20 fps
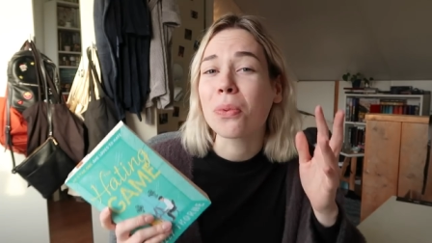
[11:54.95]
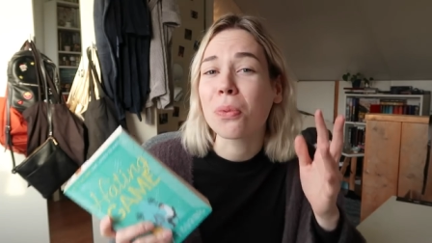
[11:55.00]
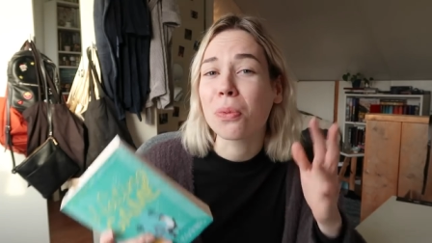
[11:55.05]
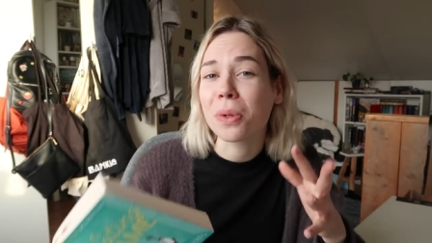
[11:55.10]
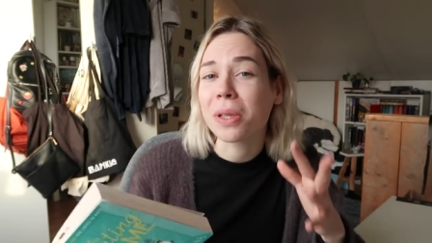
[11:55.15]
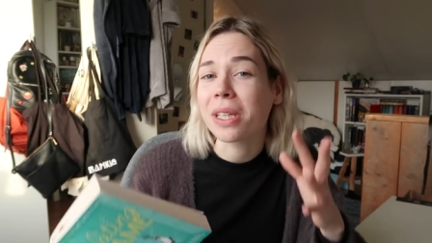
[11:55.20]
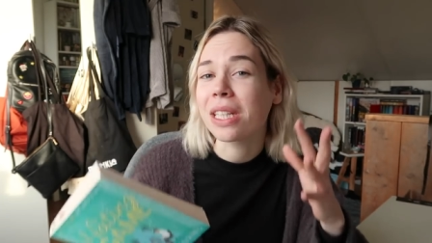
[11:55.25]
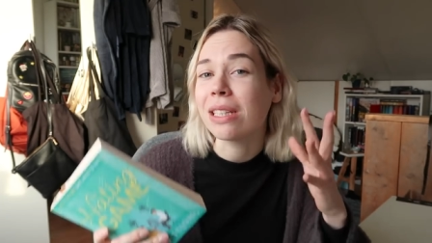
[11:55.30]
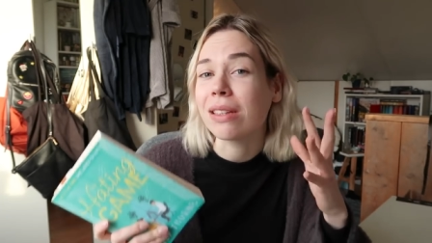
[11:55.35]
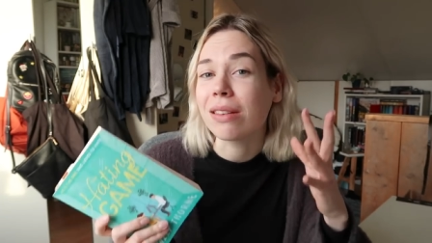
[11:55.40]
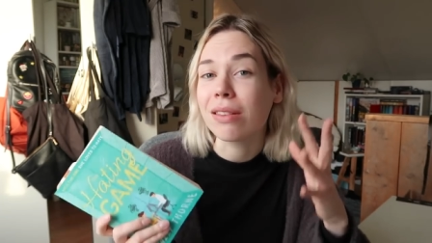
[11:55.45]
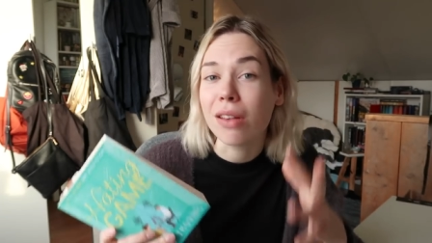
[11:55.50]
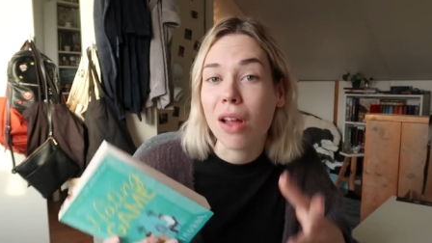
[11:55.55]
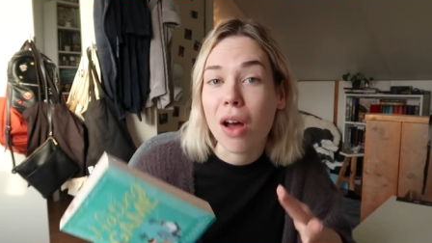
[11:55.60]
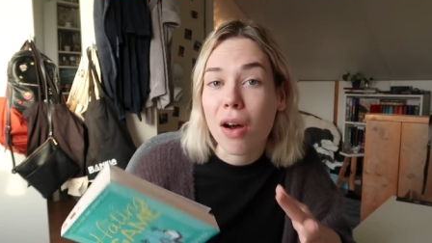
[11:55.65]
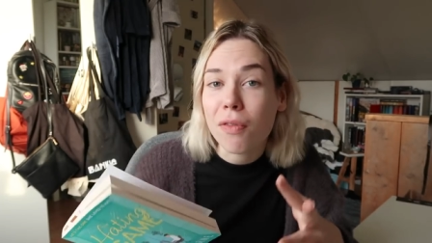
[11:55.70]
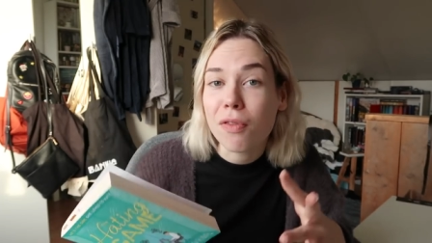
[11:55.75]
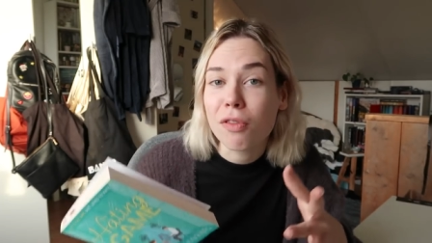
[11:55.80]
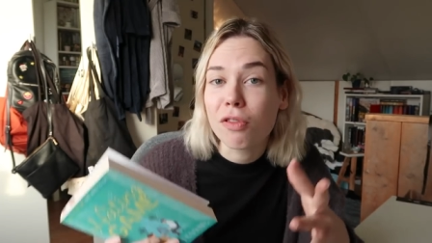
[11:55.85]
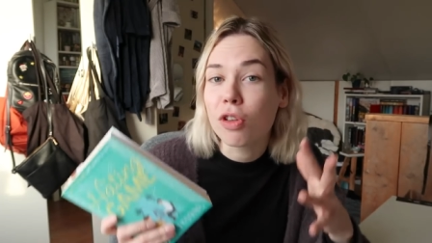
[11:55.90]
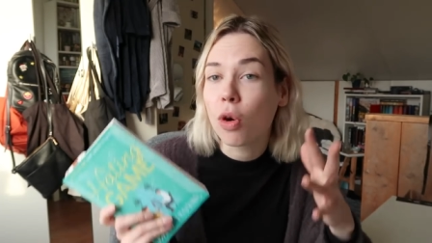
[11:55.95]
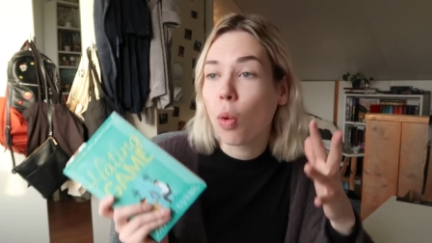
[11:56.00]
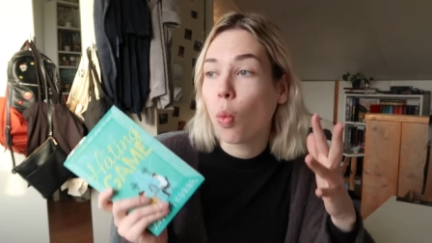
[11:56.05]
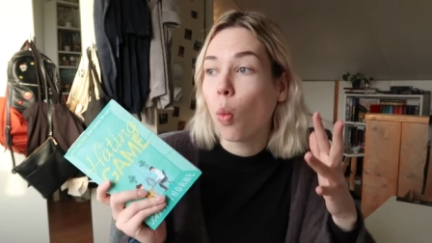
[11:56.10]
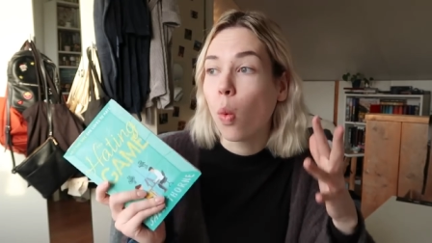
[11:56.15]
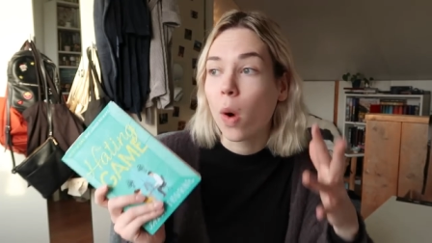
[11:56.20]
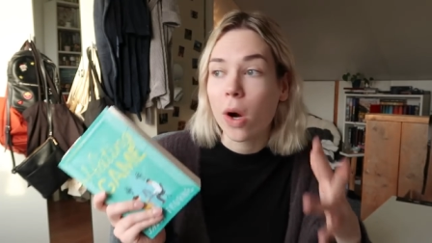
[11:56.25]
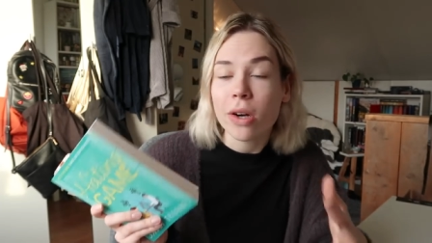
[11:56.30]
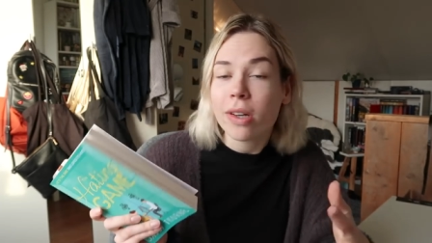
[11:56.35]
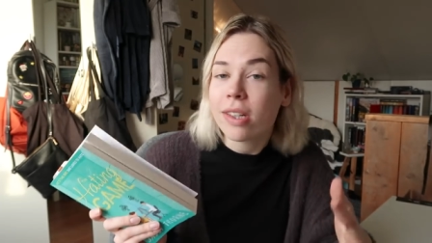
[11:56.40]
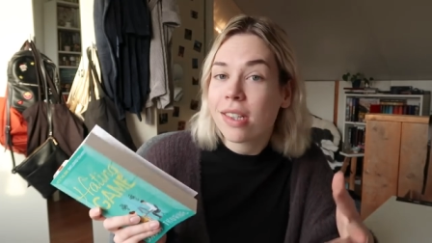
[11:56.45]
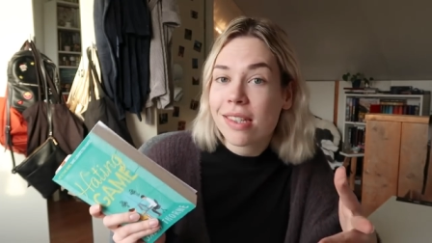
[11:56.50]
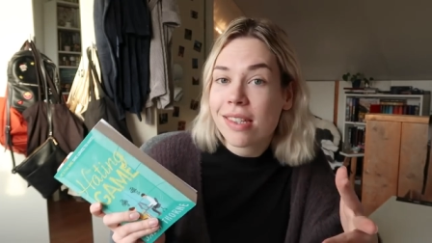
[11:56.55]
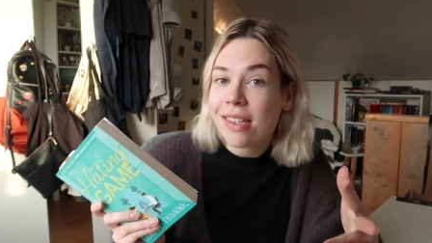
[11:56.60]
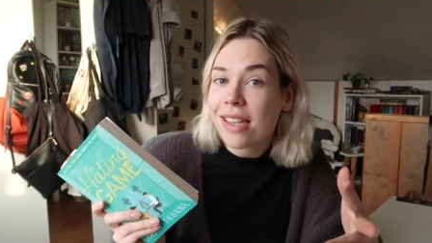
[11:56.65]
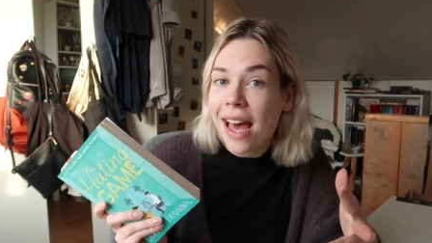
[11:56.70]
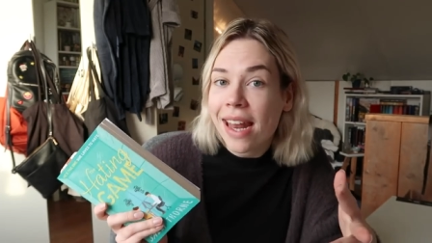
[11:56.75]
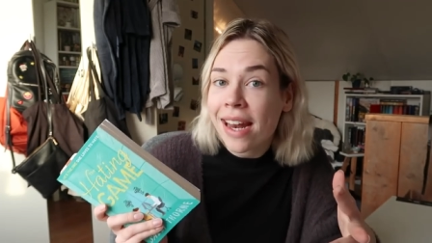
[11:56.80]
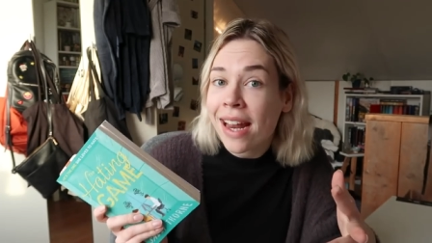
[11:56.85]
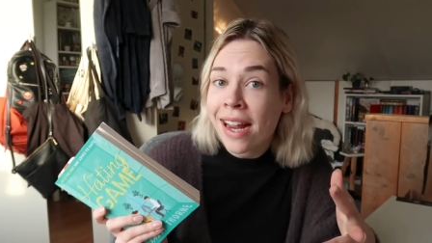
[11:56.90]
really love the work
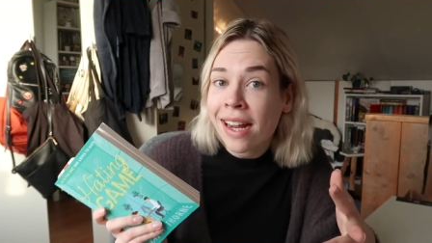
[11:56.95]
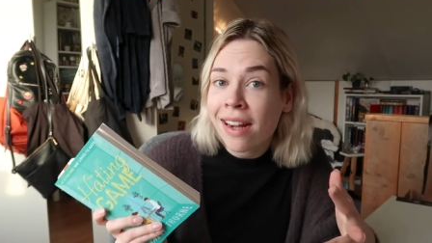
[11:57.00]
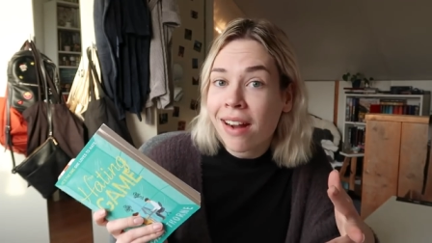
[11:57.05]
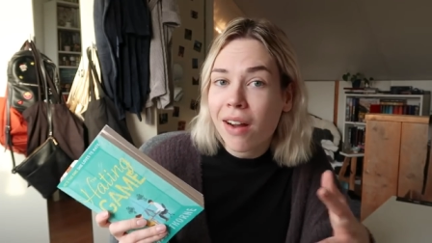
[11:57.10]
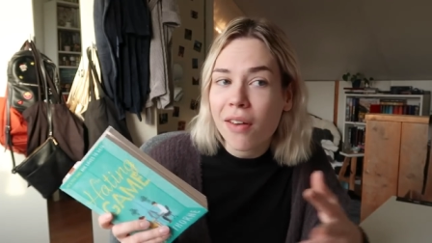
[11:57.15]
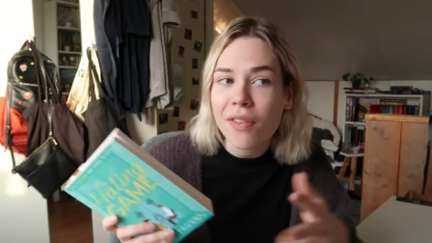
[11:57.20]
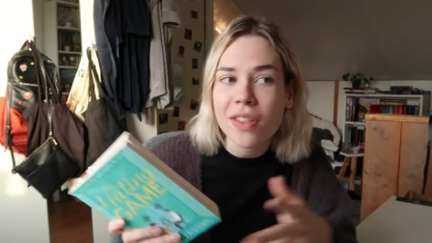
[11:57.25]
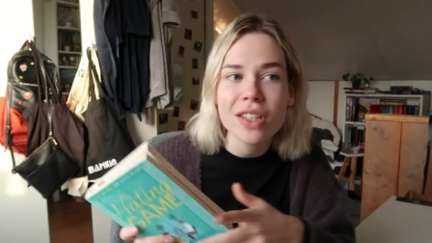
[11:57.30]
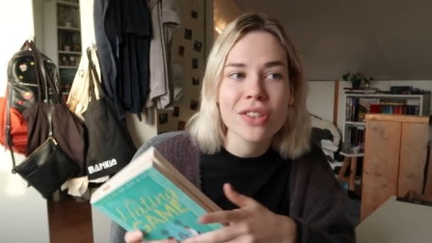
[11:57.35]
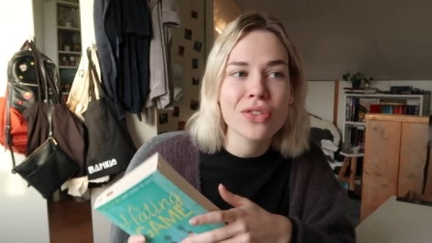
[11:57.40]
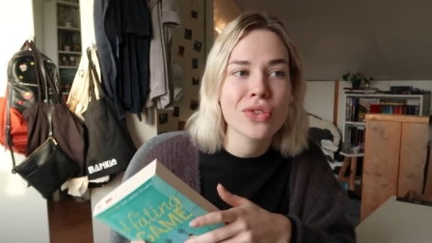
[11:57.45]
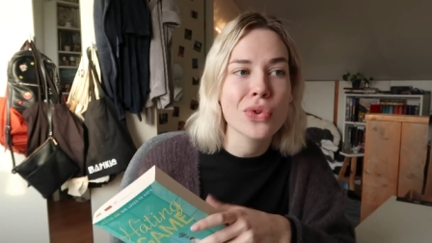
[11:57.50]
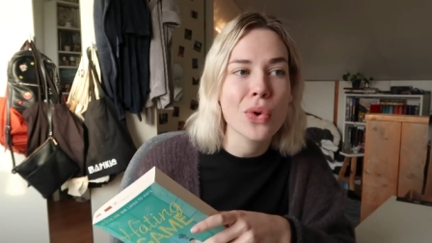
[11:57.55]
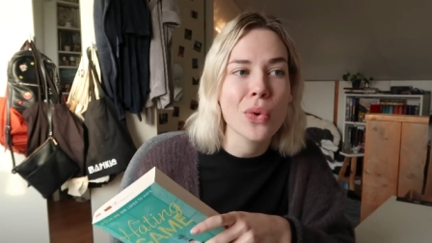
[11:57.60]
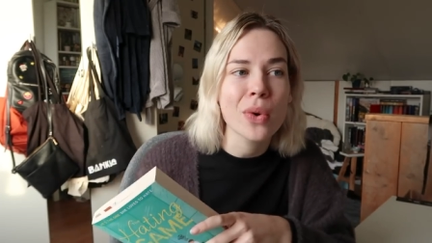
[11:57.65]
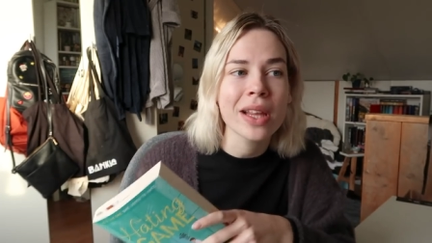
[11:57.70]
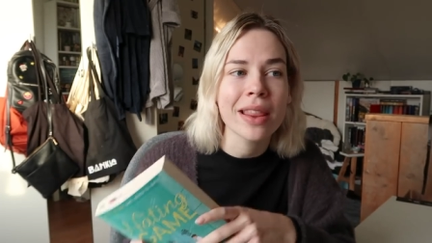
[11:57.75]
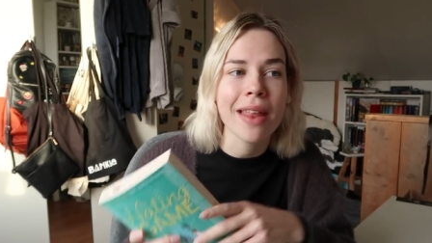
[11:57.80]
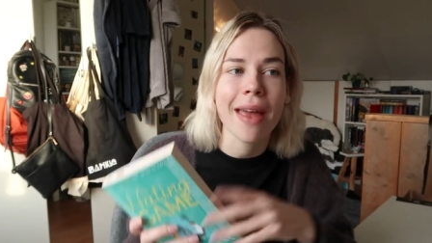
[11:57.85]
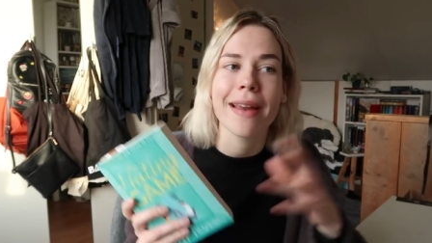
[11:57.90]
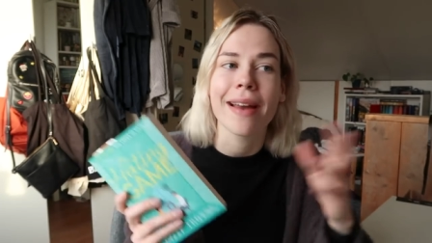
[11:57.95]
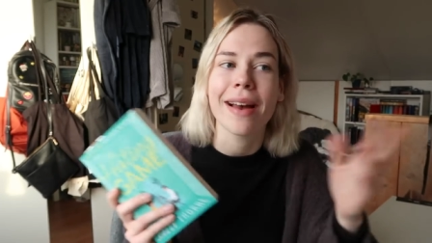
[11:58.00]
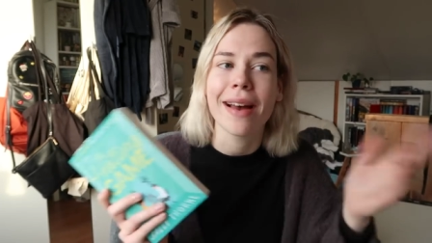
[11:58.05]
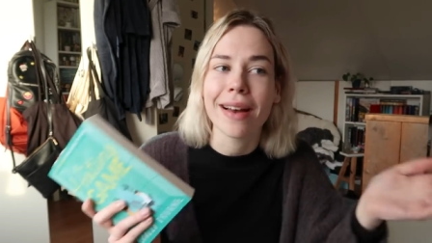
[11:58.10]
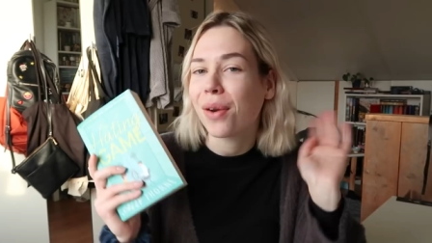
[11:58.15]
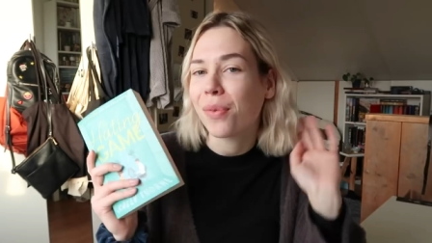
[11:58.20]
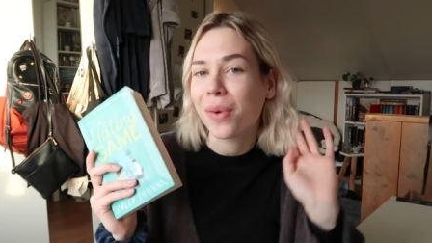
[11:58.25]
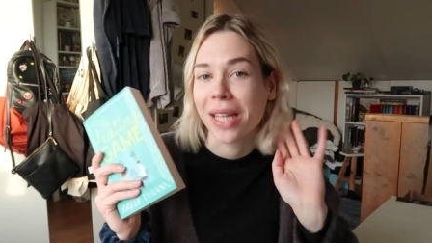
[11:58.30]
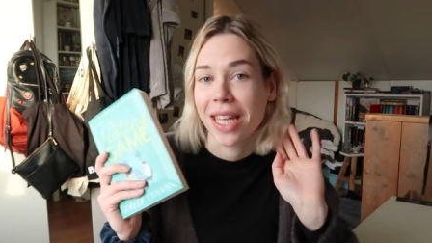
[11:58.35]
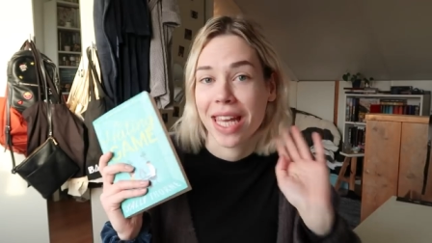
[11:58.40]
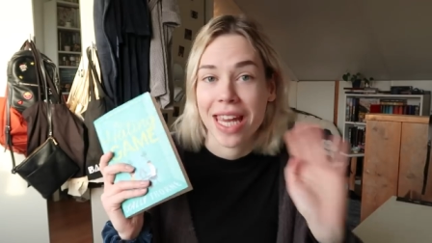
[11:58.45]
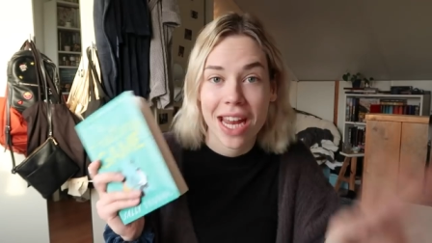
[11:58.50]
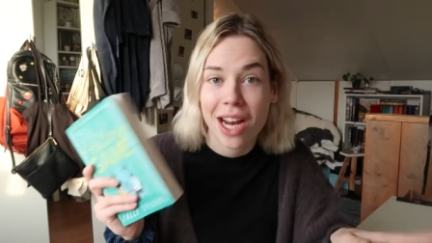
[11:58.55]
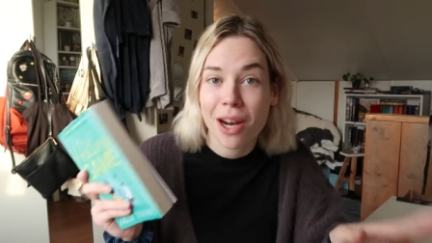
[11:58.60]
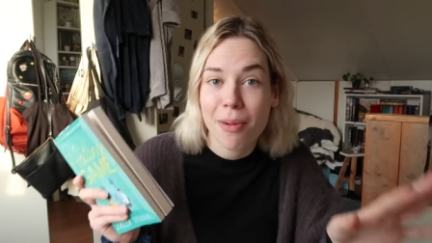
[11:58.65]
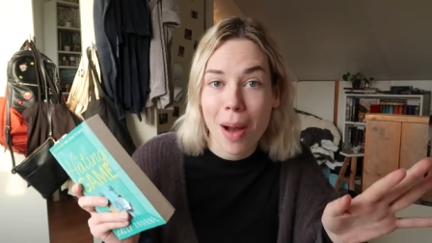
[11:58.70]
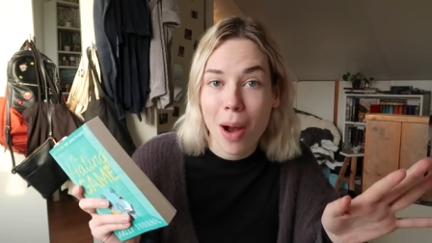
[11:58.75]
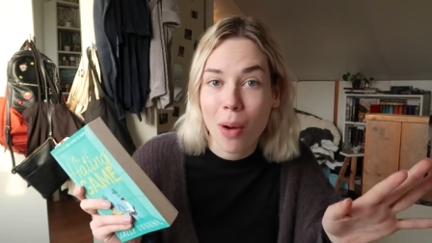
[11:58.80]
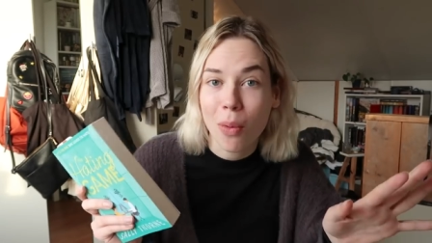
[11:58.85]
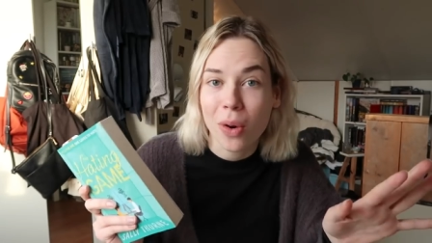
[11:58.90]
setting of this story. Like, I don't really
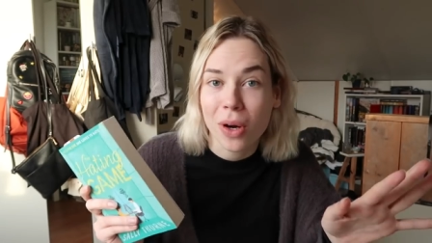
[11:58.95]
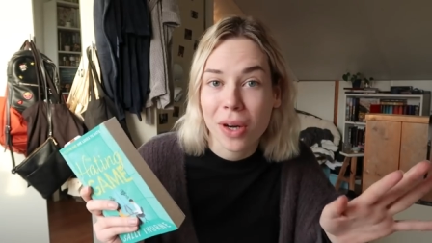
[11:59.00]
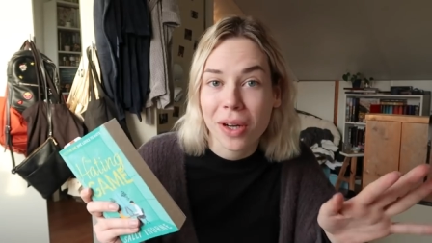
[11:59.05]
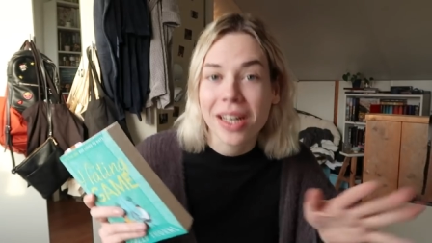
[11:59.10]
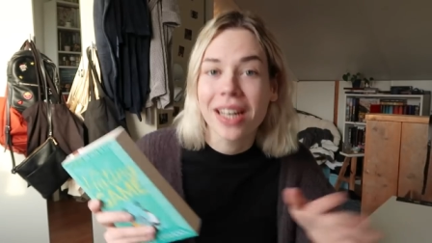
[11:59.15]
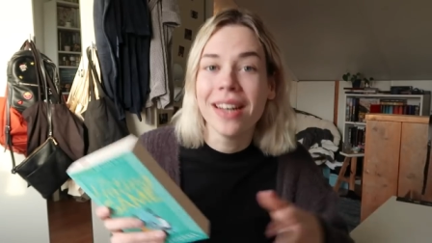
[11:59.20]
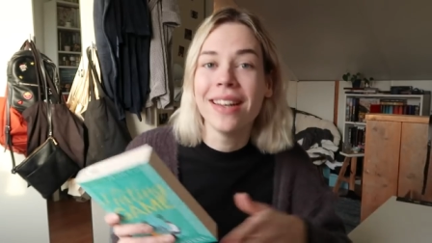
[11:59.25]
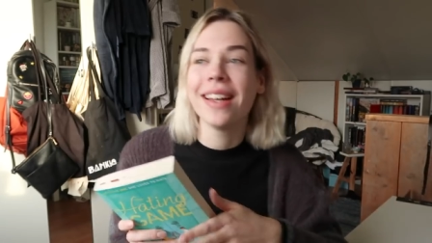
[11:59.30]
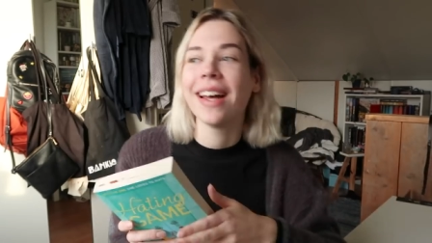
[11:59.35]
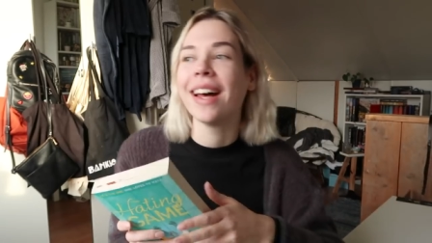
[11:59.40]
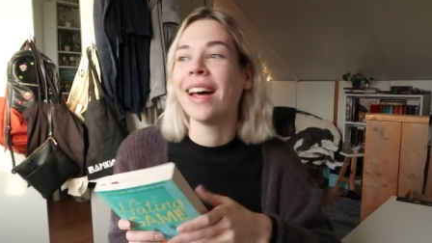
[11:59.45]
care about work.